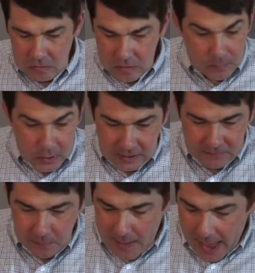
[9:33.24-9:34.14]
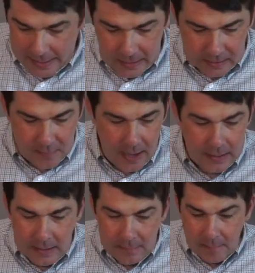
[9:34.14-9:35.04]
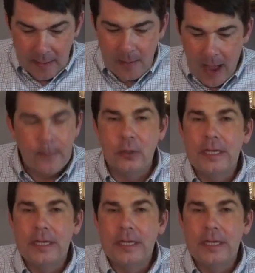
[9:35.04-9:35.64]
The book of Habakkuk, and my Bible